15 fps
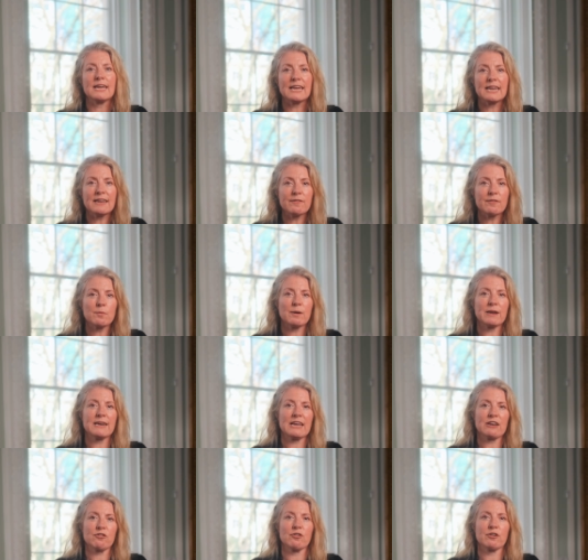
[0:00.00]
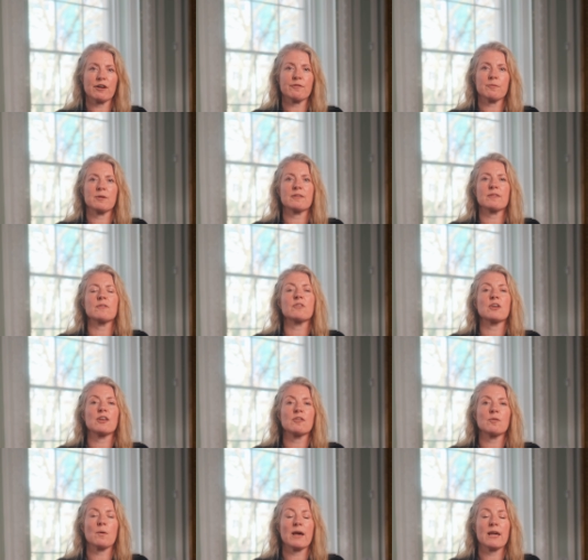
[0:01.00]
Even when national governments have
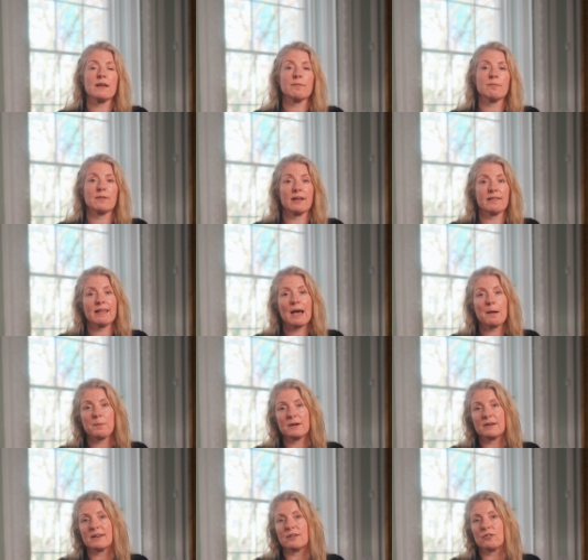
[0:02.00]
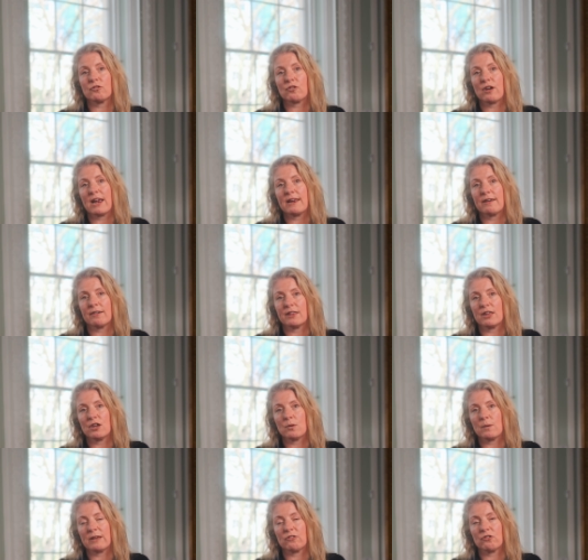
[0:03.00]
turned away, as happened in Australia and
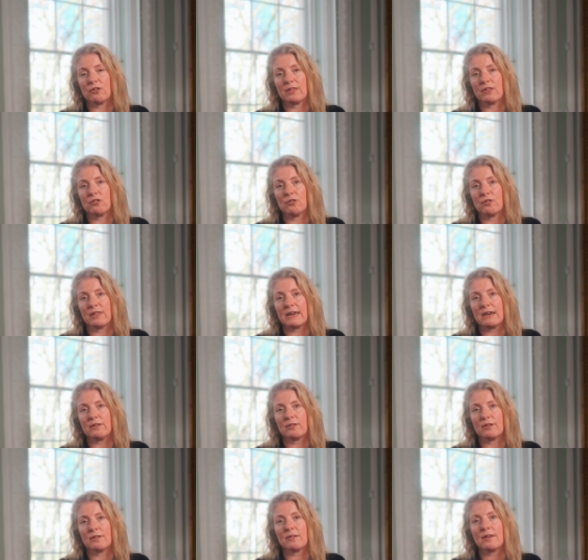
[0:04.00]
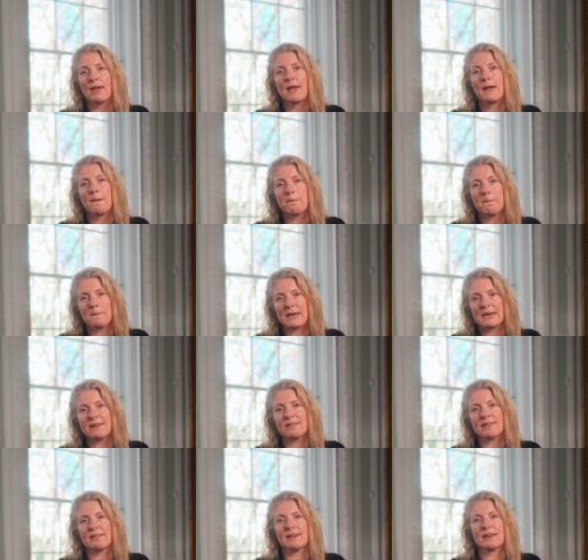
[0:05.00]
the US during the 2000s, many
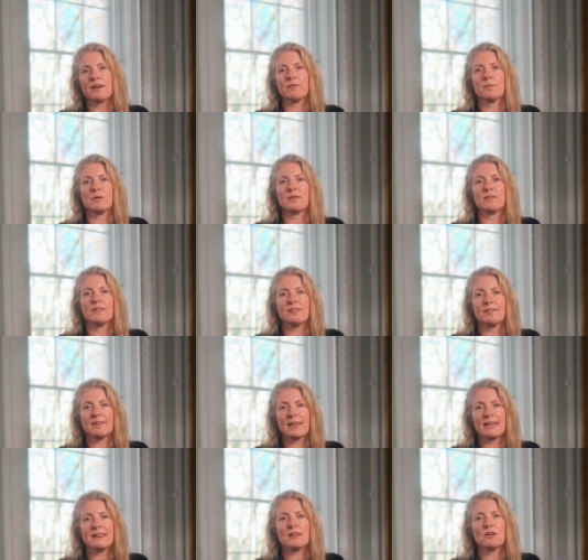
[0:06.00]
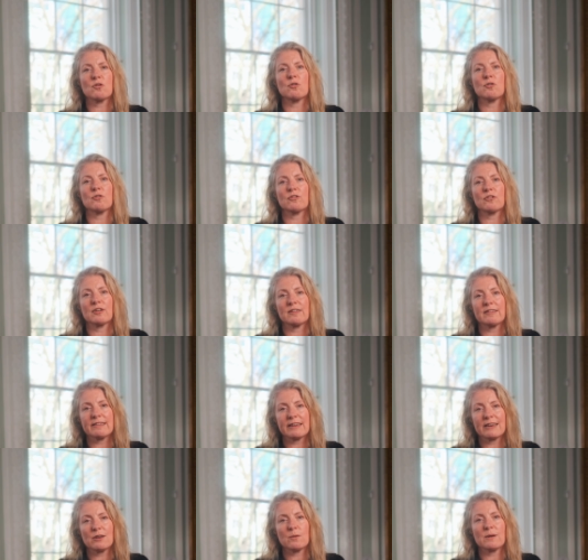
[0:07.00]
city governments stayed the course,
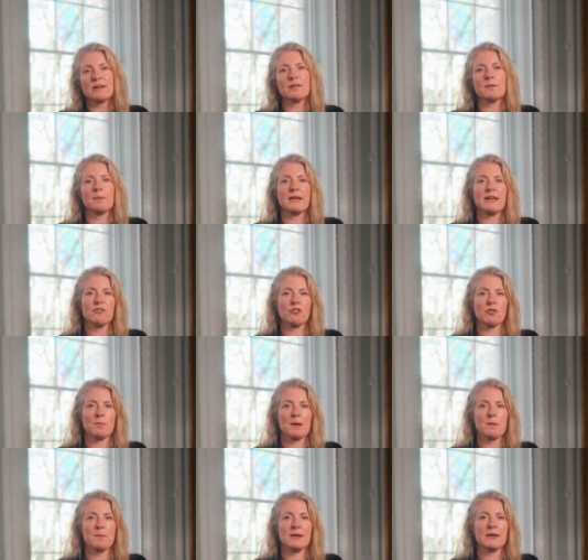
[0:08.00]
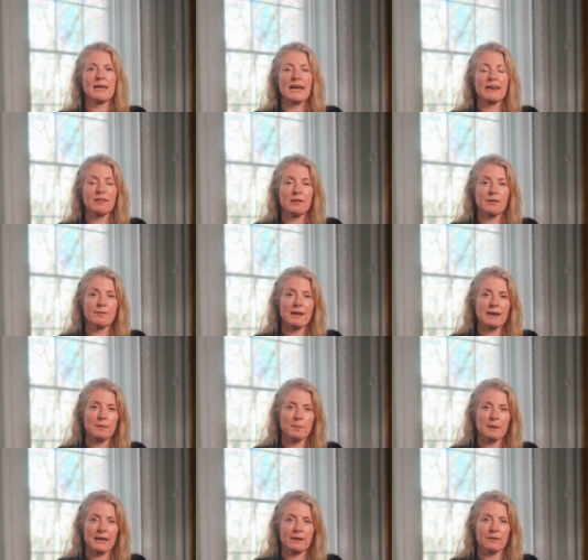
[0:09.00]
continuing to pledge commitment and to
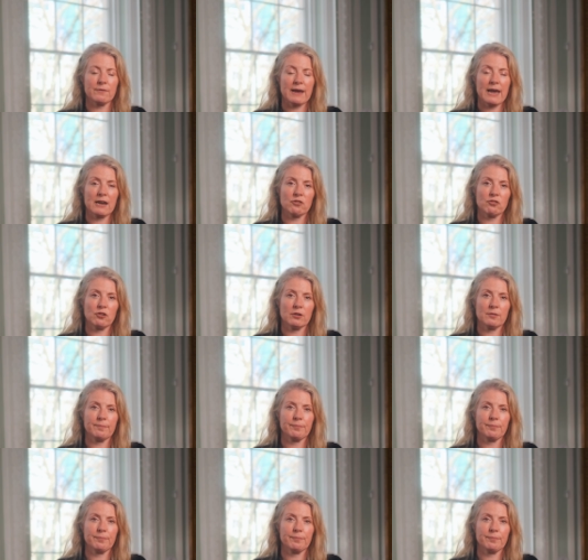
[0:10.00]
develop plans for action.